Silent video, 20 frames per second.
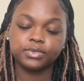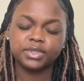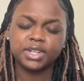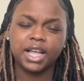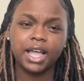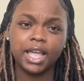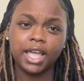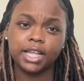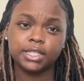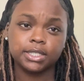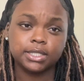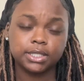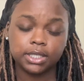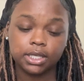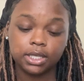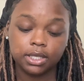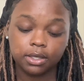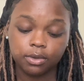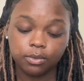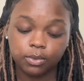i had to
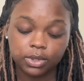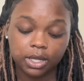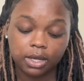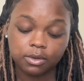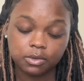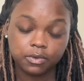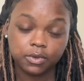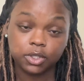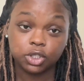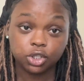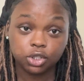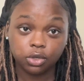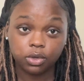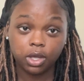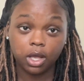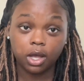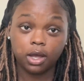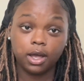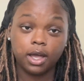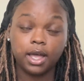see what i was going to show y'all
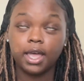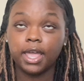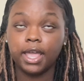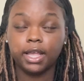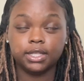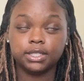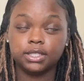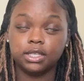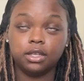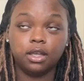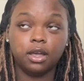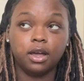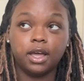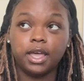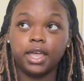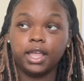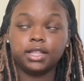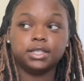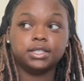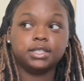i had to see y'all i
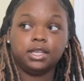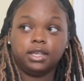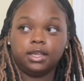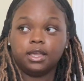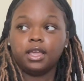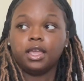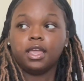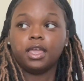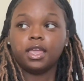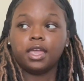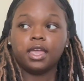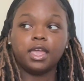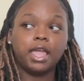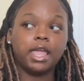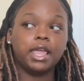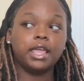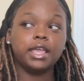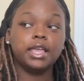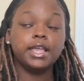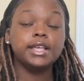had to see and
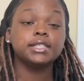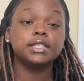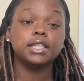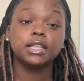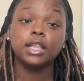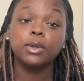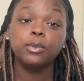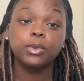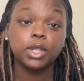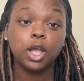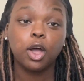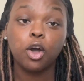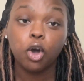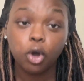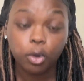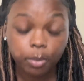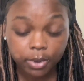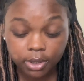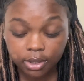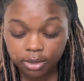instantly when i
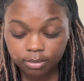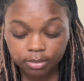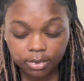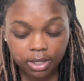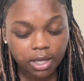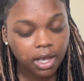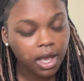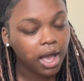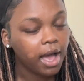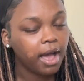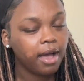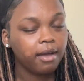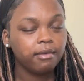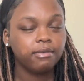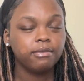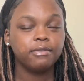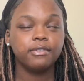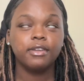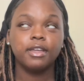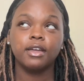opened them i
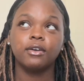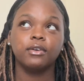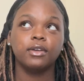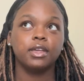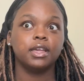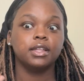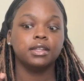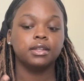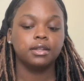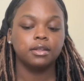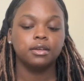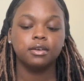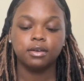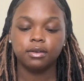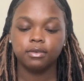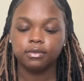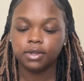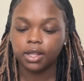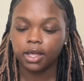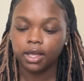fell in
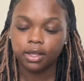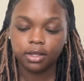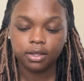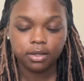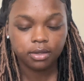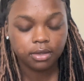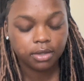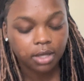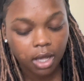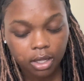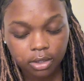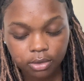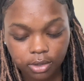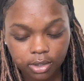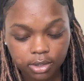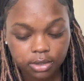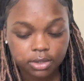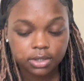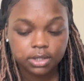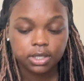love like y'all don't
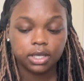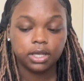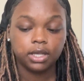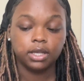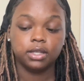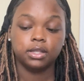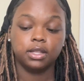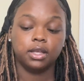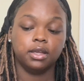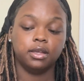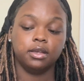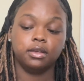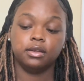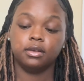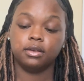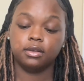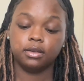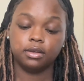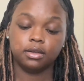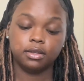understand like
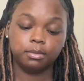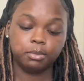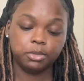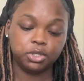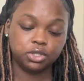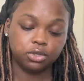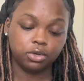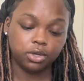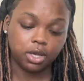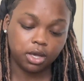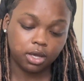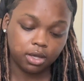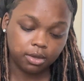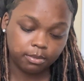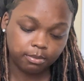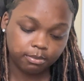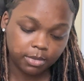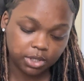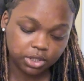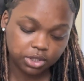let me show y'all
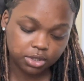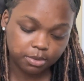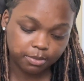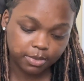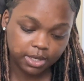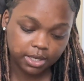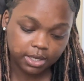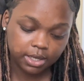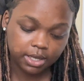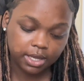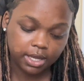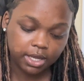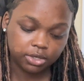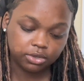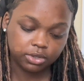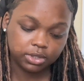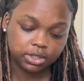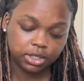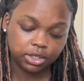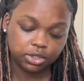make sure my
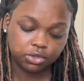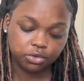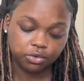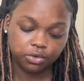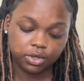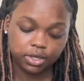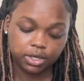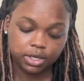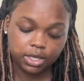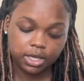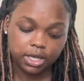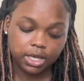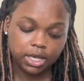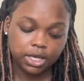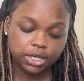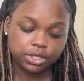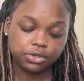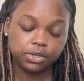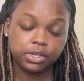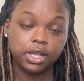address not
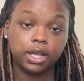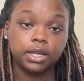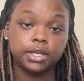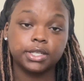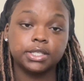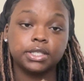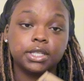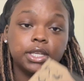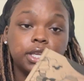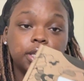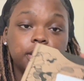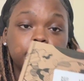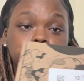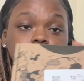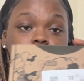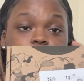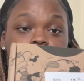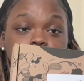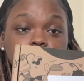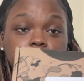showing so y'all can see
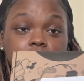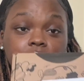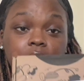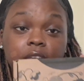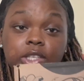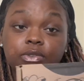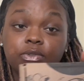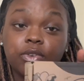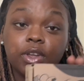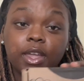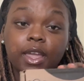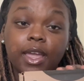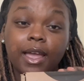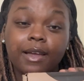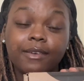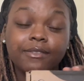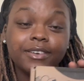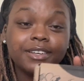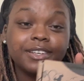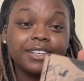it came from
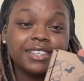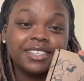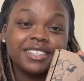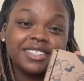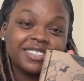canva